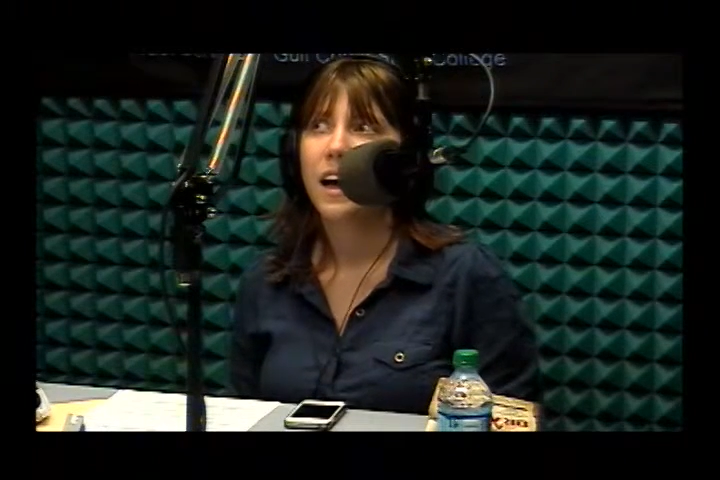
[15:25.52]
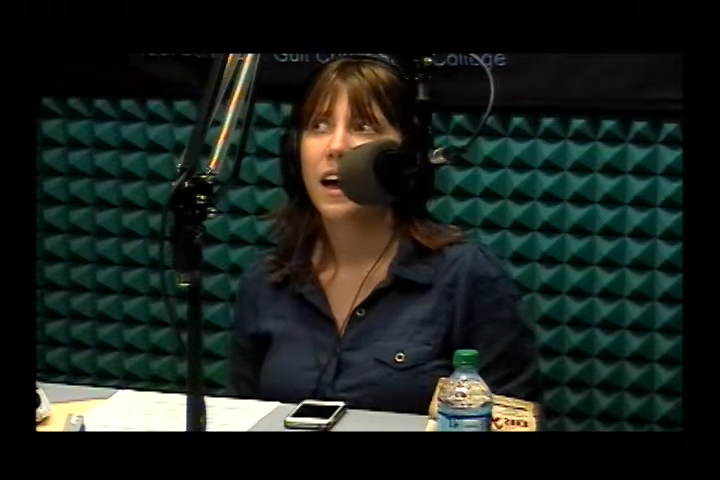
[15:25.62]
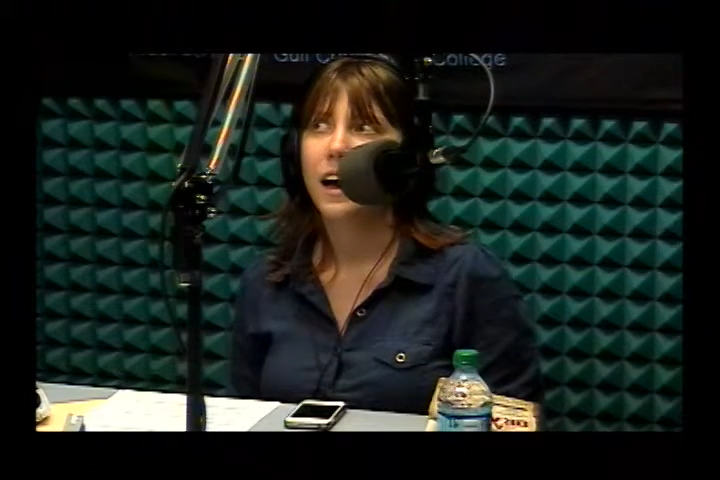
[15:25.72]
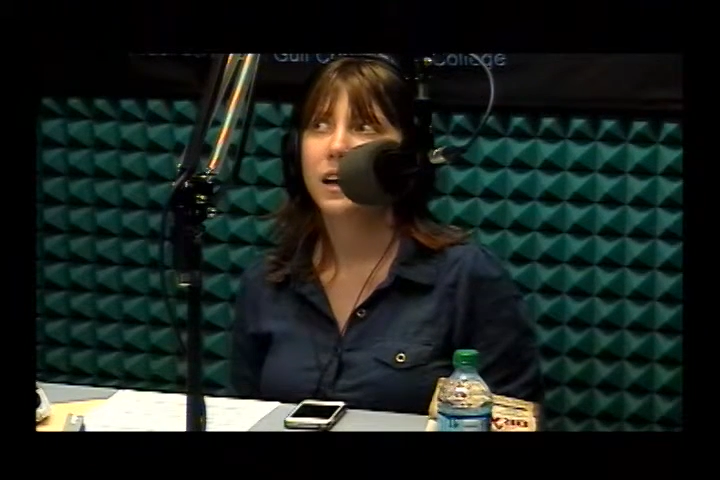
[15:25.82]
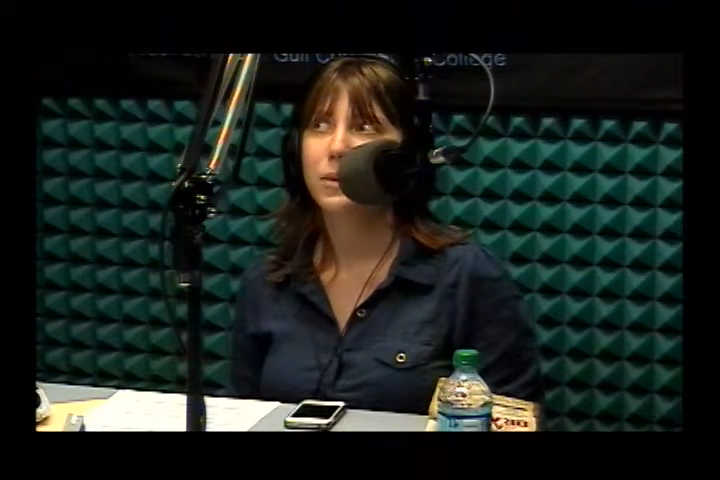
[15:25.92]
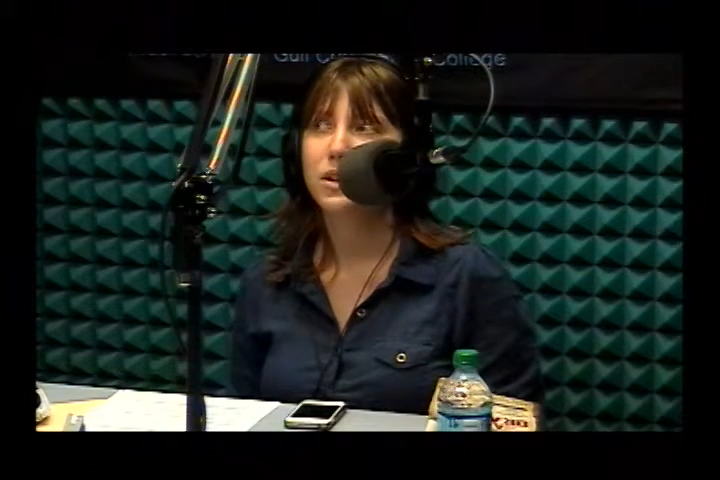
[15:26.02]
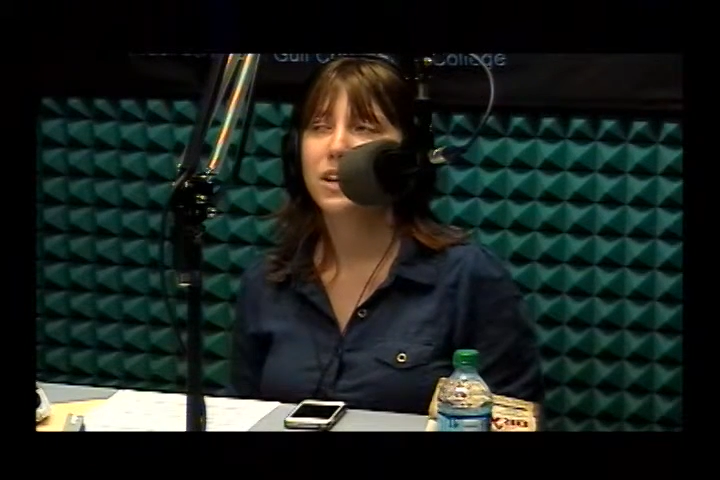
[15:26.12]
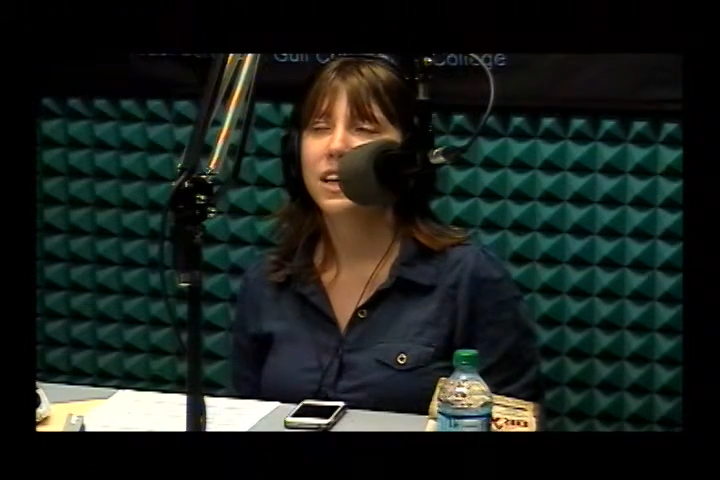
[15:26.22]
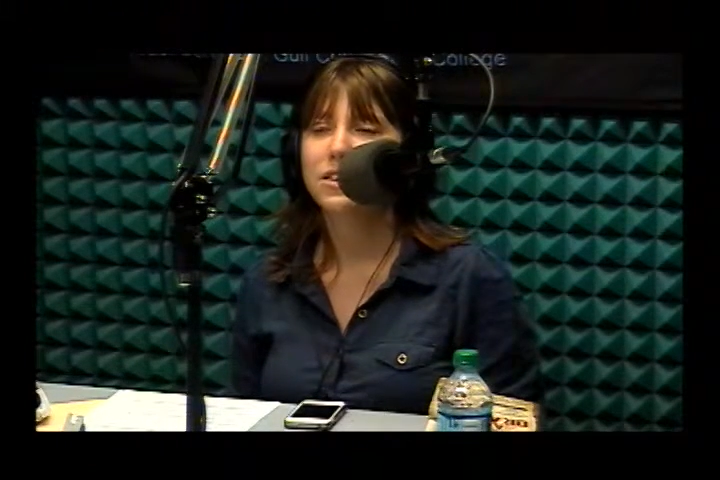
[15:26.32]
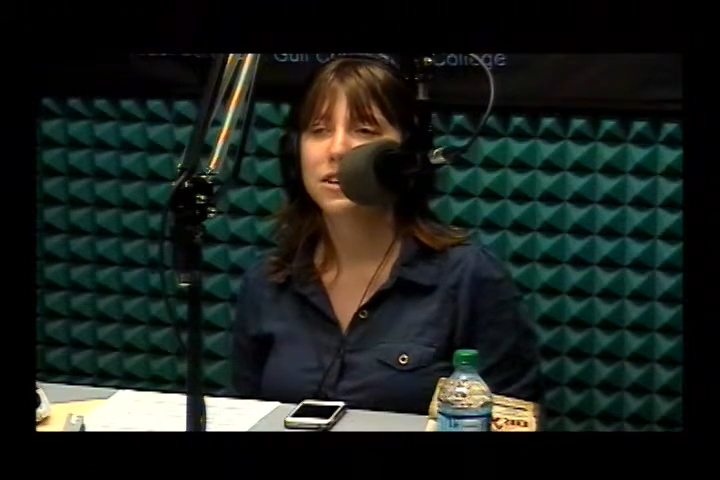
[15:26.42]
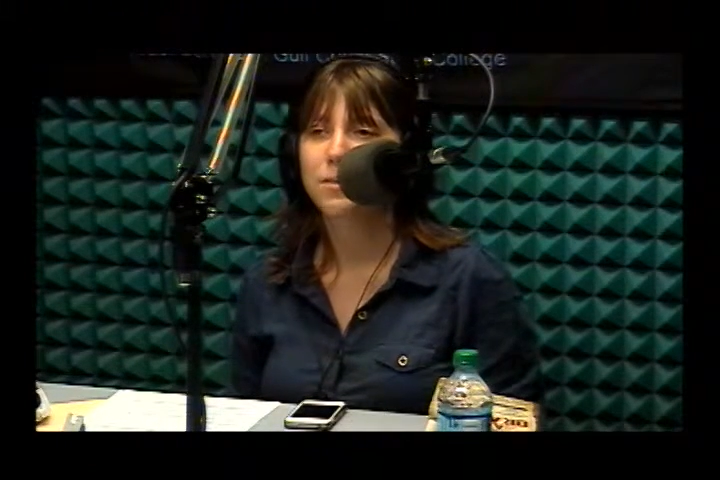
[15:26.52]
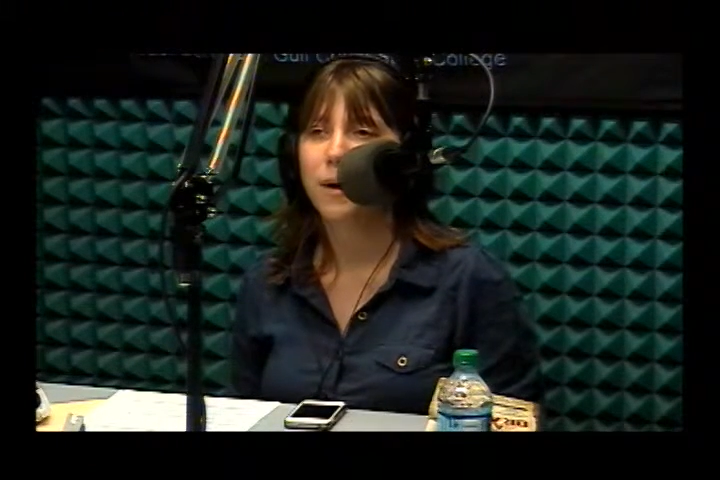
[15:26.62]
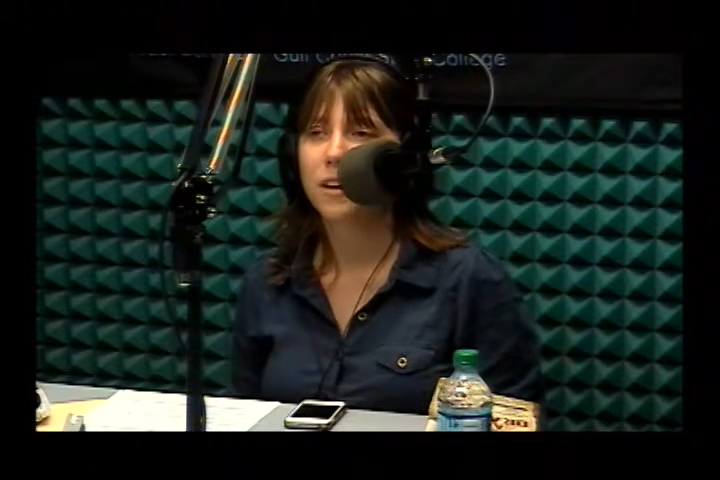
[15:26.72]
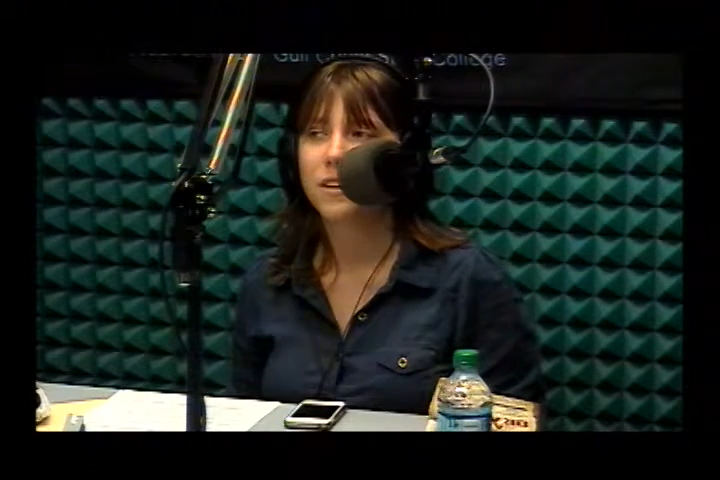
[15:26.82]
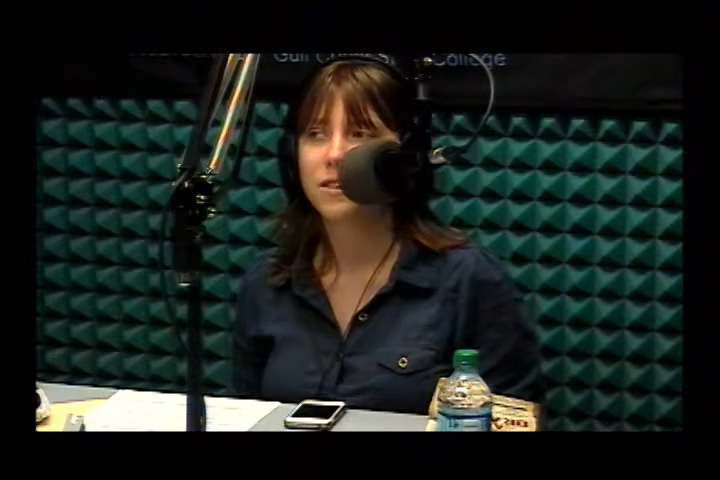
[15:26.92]
And when you get into the
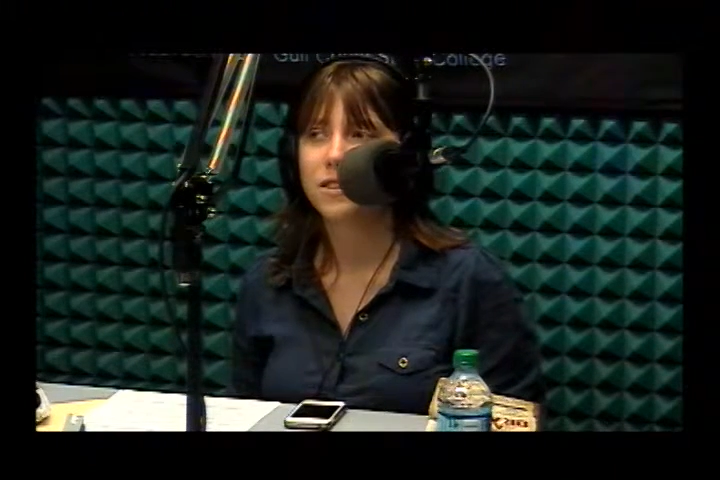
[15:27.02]
park, there's